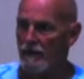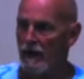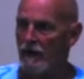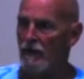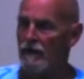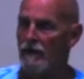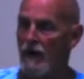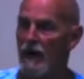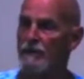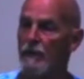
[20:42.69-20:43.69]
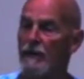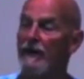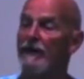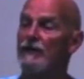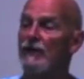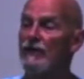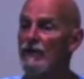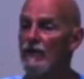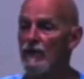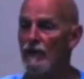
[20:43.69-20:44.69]
And I go to the hospital again, it's a
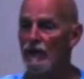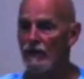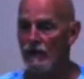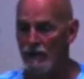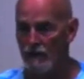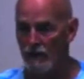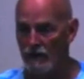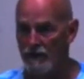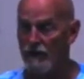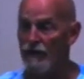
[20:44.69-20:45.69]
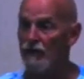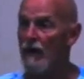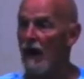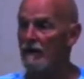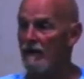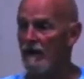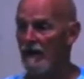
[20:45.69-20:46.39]
new crew, it's a new doctor.